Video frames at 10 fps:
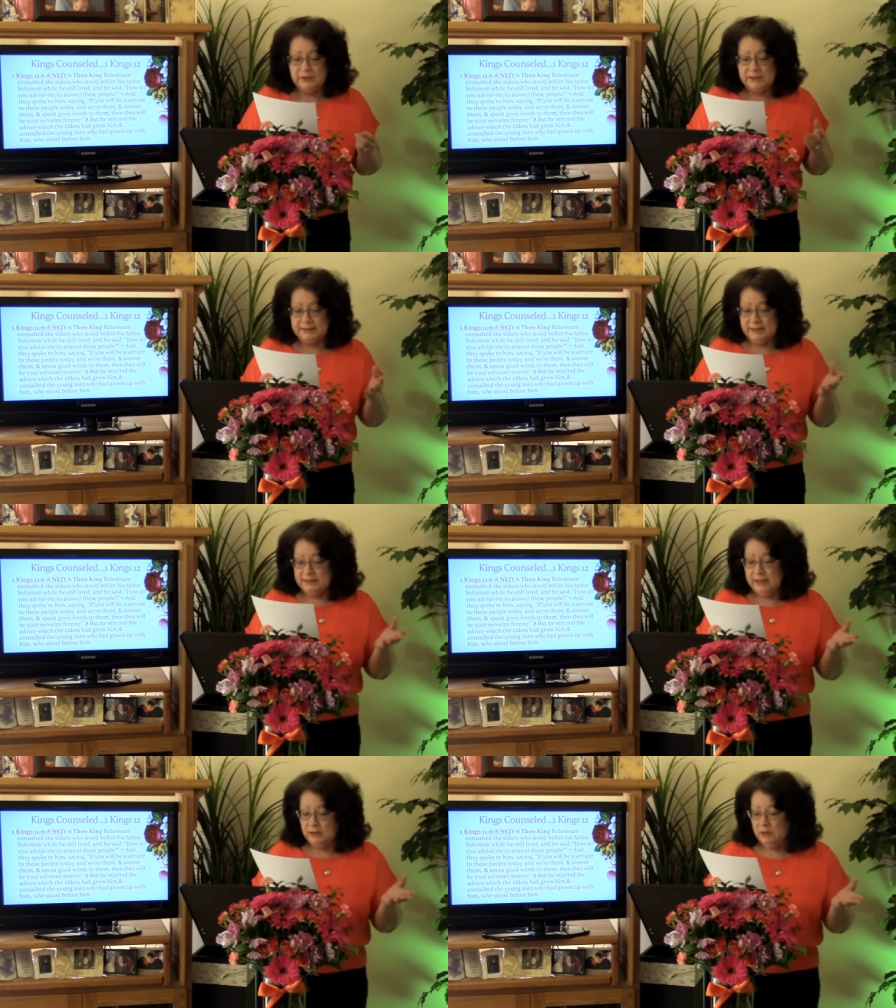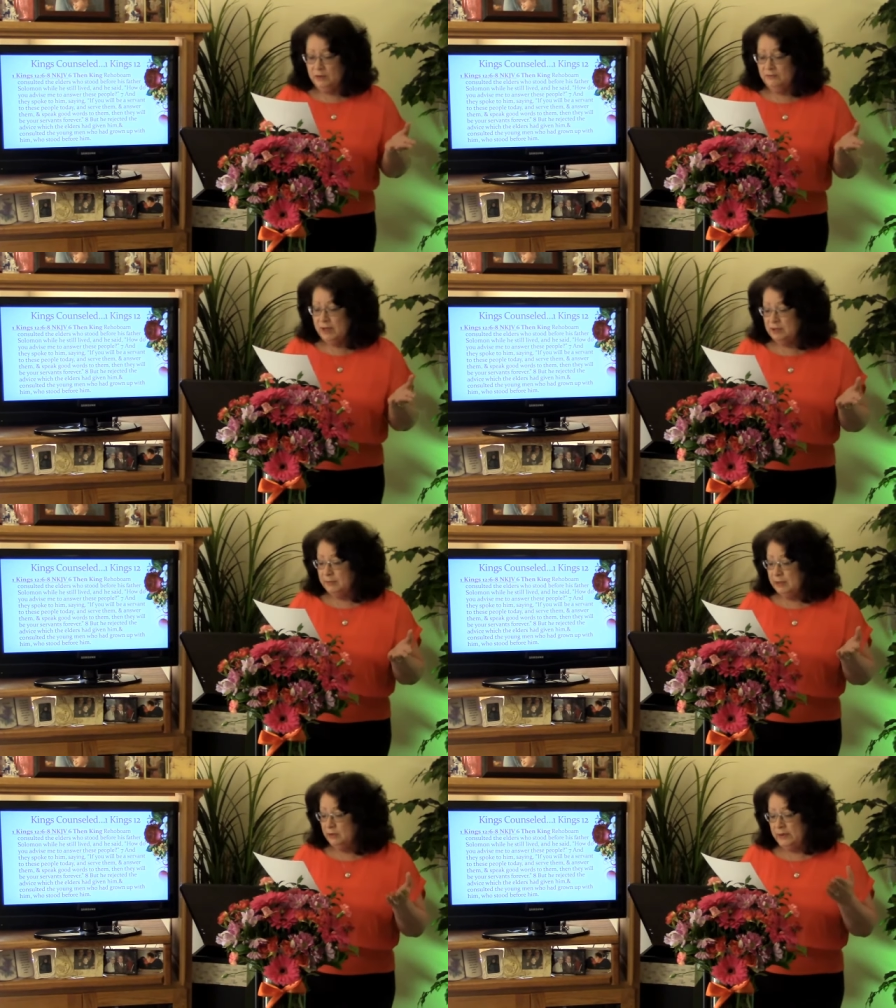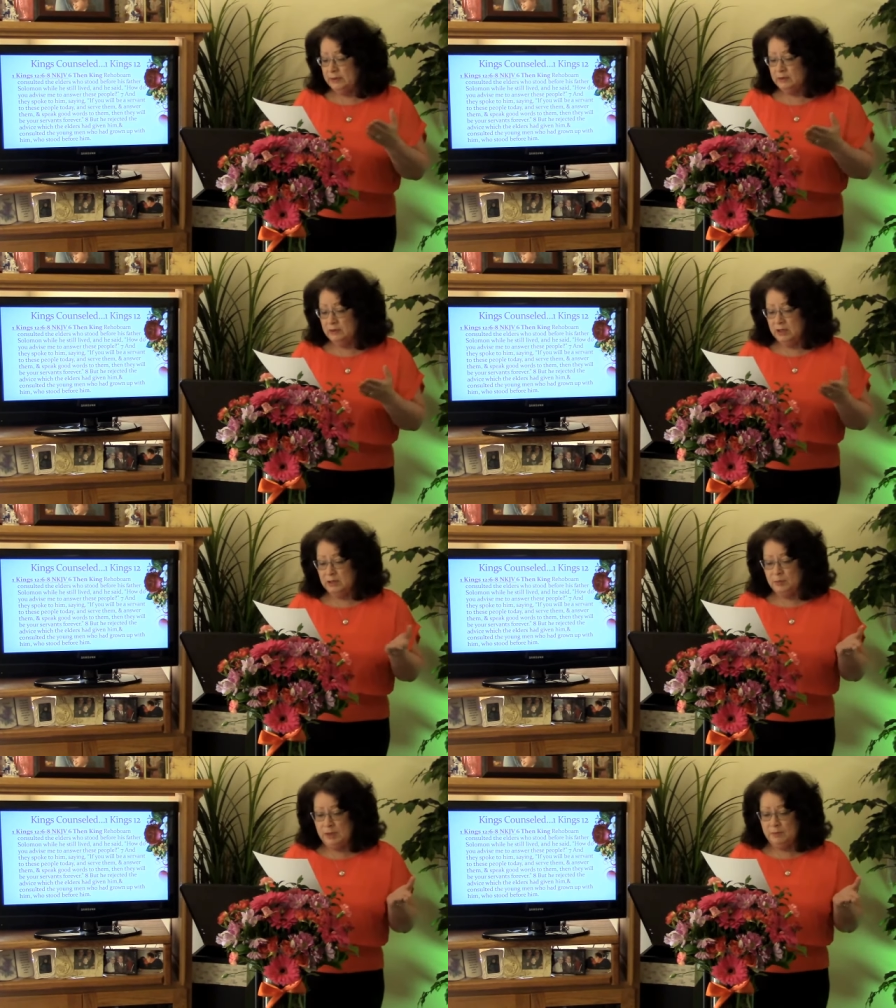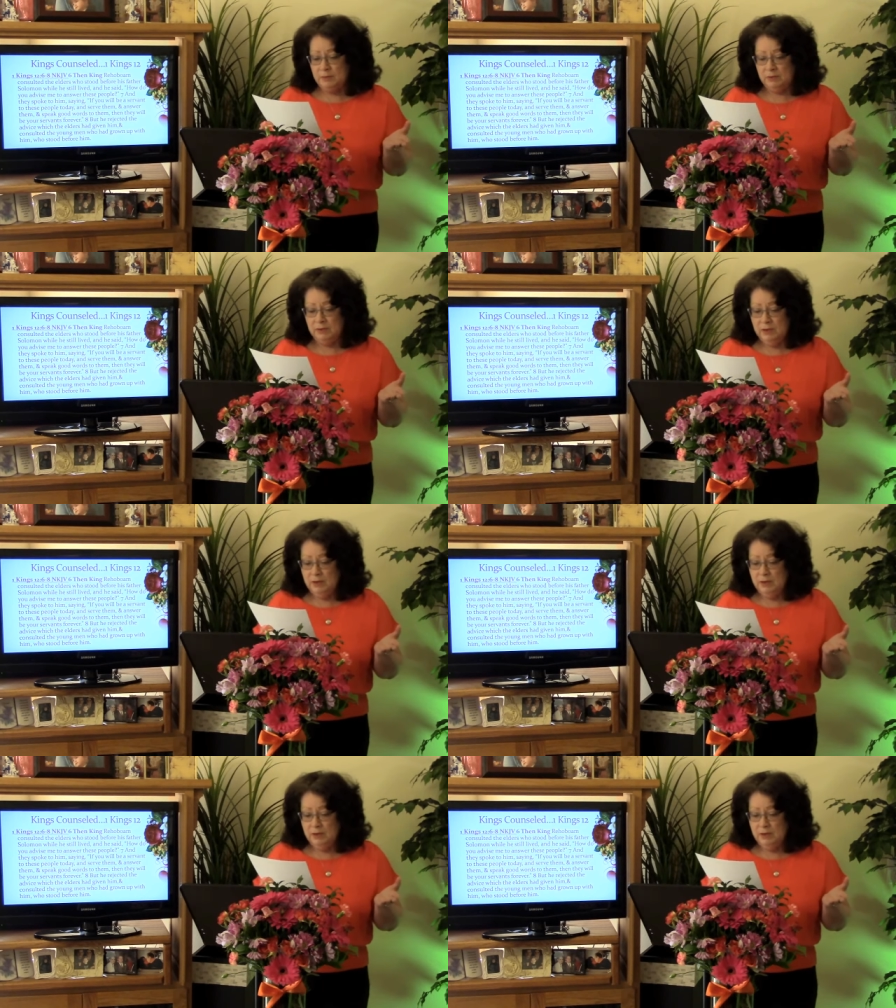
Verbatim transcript: And he says, How do you advise me to answer these people?